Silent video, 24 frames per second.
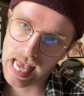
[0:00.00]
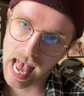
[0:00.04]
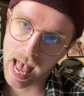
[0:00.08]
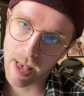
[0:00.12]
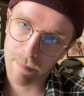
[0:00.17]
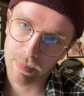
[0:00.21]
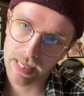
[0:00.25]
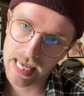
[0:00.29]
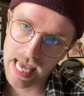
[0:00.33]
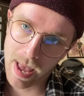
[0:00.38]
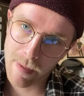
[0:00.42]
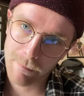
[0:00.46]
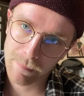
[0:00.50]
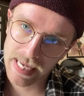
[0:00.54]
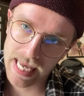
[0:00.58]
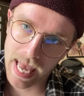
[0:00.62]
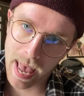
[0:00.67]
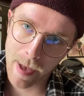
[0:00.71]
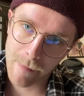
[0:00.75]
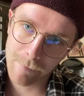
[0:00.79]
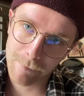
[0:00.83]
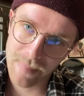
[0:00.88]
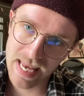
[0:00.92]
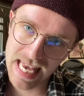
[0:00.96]
happy, happy,
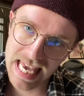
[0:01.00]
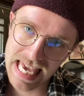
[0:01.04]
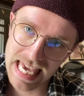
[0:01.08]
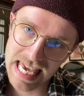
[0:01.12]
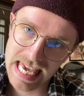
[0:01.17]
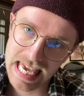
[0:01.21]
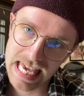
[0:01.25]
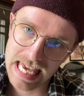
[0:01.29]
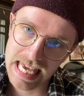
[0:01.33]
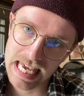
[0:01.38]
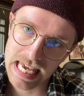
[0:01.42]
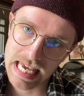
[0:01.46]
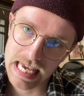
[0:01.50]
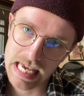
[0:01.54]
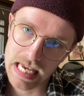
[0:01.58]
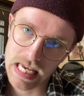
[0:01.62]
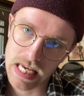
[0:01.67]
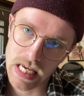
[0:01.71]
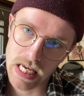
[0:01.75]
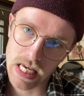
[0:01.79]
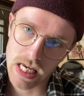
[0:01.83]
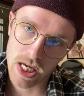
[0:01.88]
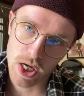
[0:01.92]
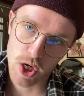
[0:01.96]

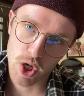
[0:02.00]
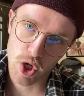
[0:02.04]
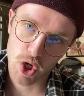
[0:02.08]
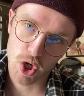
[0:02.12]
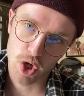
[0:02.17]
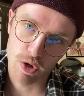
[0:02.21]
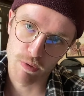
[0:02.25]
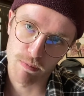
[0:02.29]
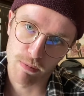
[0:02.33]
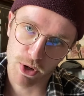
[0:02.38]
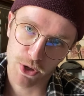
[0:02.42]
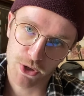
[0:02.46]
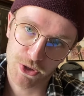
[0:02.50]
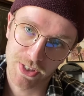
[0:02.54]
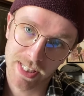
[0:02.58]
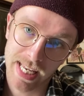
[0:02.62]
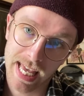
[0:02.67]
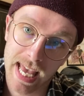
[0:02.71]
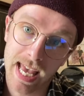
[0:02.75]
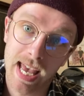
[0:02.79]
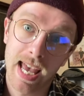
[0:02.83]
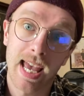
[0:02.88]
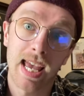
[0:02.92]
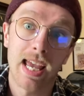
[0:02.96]
happy
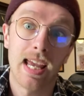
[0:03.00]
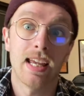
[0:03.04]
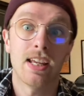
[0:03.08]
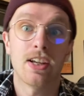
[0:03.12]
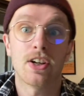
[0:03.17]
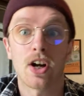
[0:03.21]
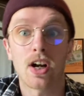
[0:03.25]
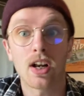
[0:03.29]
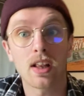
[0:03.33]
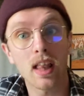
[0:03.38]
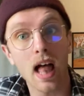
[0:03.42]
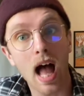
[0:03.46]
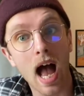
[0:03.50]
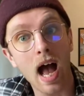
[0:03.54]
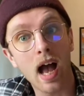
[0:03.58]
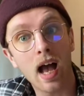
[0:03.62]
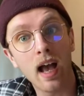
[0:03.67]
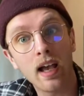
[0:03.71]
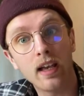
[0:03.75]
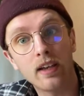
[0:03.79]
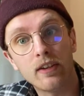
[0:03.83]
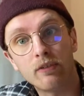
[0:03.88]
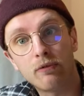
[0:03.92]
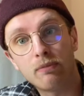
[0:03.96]
birthday. You're
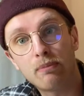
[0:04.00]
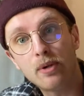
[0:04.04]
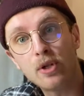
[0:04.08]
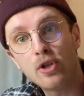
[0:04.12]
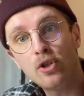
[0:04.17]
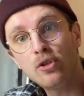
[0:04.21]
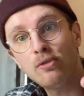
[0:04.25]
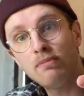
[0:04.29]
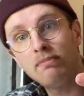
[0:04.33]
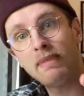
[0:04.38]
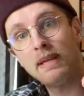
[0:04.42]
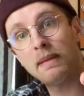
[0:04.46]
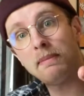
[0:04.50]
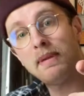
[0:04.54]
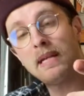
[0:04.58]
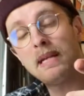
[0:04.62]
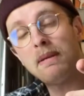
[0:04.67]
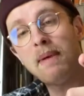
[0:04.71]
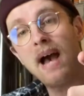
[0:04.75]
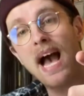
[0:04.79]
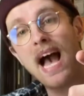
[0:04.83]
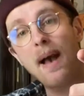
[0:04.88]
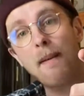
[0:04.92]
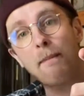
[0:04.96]
alive. Boom, bibbity
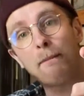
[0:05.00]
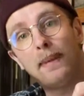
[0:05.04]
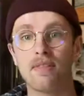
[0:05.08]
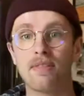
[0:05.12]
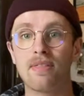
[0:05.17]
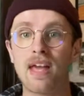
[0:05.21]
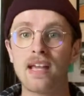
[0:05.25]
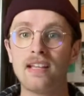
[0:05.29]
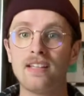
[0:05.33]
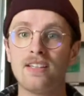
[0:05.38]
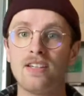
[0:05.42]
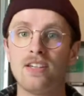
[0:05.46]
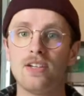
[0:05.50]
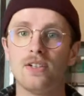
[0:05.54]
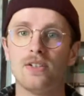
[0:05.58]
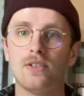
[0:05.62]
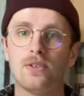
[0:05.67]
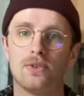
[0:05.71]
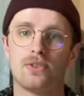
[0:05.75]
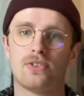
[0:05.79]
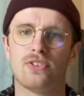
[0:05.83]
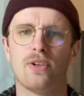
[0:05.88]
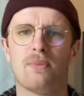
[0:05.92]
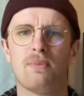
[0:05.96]
bop. Thank
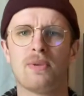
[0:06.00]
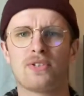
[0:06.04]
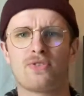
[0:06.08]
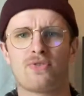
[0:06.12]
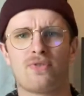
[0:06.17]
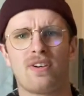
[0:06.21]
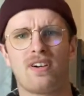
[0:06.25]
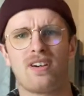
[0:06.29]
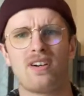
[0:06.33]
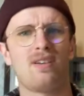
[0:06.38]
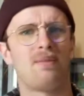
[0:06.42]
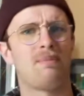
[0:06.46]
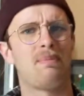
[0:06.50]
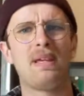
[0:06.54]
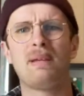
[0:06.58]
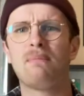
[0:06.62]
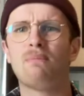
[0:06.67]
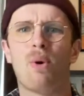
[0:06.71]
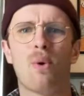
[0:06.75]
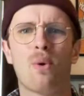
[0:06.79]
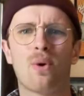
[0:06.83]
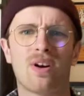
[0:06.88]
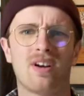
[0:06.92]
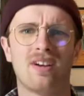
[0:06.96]
you so much for being
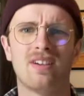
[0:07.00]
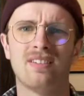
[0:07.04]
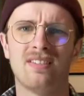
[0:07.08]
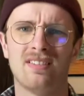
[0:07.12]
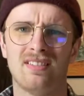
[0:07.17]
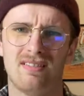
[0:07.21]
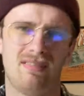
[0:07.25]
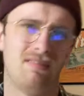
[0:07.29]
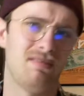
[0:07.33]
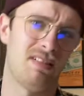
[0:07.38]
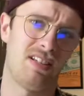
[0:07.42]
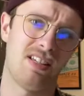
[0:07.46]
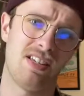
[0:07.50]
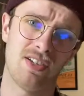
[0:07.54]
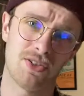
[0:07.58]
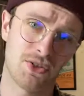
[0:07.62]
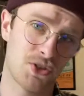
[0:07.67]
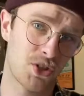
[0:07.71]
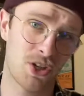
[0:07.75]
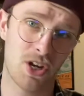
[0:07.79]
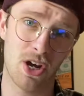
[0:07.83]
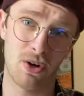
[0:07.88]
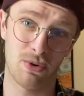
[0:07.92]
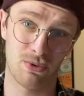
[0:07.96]
born years
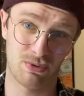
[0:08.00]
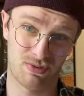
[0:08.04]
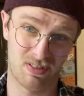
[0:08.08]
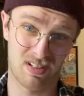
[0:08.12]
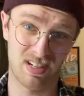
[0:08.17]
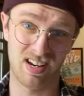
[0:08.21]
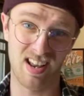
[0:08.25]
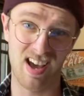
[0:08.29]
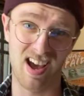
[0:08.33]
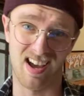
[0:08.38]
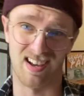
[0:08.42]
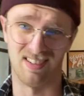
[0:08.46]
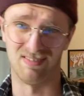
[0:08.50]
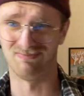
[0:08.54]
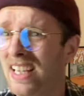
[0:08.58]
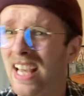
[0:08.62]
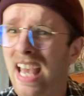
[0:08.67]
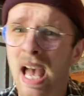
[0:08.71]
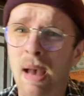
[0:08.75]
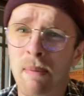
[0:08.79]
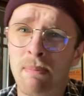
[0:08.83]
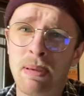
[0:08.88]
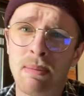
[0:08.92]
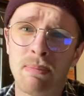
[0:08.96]
ago today.
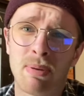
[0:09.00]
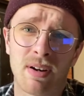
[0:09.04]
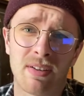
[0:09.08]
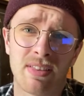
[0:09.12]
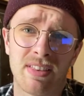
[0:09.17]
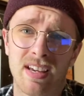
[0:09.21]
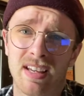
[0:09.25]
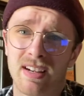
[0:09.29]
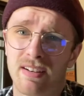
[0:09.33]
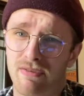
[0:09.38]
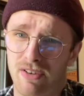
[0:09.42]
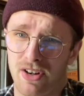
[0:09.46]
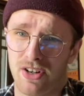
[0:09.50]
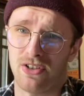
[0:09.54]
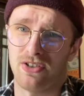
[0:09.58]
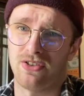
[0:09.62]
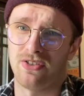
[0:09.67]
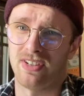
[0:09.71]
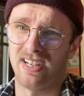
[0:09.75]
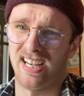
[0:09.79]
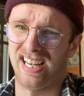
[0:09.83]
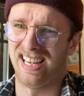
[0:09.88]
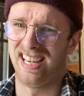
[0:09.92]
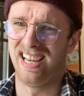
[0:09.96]
Happy birthday
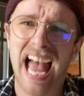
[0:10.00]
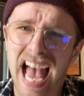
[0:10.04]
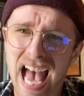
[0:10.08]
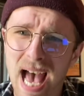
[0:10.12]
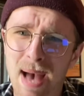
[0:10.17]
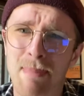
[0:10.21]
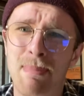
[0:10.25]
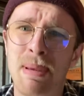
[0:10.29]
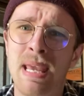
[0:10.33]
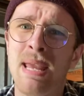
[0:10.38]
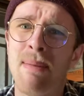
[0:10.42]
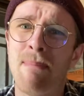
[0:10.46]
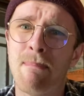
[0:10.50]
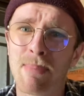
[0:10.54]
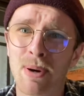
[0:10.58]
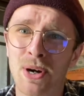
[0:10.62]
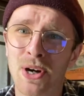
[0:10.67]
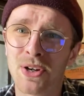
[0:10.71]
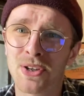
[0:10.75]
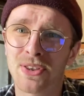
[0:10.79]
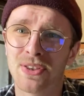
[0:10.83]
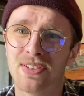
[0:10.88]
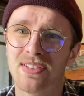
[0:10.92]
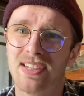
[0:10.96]
anniversary. Happy
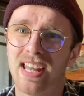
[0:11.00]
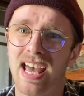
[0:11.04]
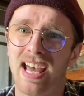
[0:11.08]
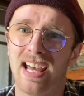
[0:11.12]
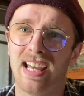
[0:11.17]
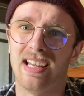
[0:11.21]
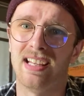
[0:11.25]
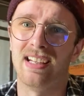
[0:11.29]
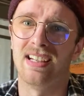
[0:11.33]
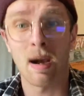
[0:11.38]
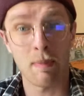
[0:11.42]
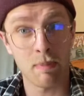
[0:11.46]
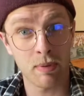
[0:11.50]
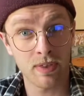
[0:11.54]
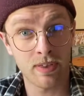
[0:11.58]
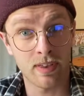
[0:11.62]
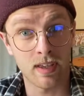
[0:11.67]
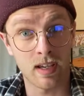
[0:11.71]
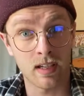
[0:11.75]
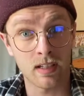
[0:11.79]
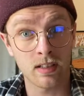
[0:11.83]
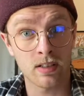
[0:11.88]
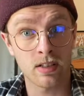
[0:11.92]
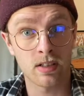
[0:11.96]
birthday. Couple
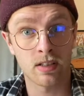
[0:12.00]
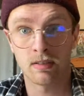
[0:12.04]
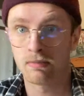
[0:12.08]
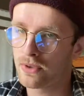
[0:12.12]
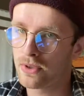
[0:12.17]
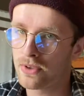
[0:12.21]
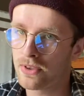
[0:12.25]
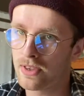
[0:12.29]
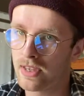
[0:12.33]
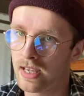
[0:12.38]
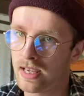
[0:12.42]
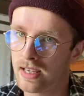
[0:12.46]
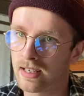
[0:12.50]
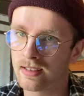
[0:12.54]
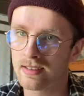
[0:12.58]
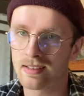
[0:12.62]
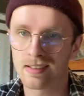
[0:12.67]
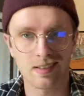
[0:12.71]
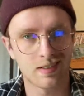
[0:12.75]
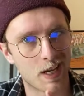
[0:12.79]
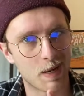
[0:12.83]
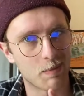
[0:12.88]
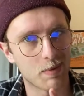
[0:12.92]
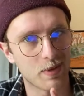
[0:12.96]
things, few
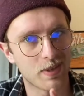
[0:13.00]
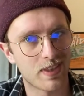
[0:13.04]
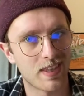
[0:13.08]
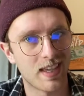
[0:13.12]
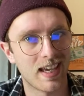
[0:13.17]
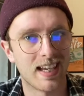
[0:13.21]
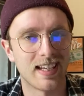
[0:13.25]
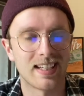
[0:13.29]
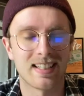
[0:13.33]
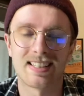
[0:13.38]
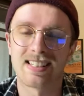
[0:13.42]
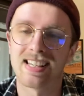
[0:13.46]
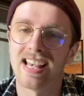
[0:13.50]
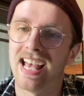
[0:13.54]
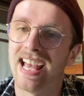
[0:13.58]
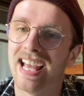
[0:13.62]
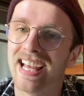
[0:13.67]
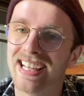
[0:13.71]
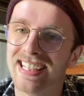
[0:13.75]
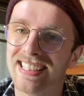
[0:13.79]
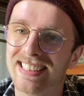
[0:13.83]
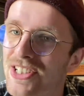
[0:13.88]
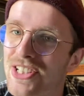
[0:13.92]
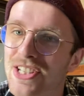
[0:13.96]
things, couple things.
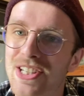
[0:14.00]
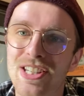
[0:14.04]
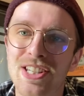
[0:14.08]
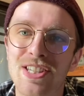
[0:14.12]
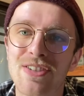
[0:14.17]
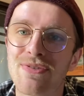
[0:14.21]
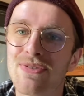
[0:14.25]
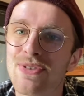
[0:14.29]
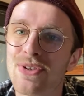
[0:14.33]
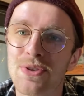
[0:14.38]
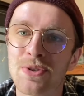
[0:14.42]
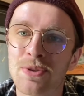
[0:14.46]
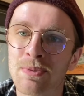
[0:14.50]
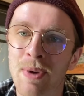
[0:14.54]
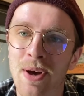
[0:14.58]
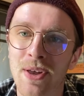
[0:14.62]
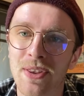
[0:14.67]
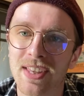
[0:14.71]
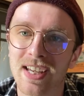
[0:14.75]
Hey, just a few small